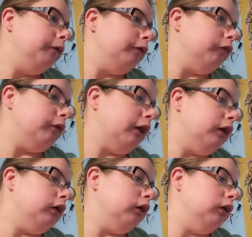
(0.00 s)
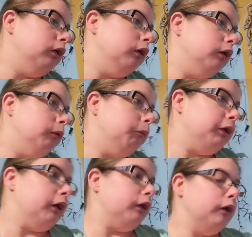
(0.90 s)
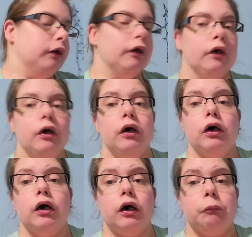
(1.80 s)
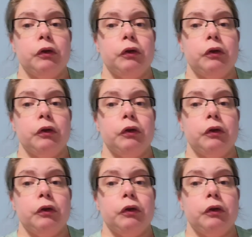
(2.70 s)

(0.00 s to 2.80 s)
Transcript: There's that. But yeah, I'm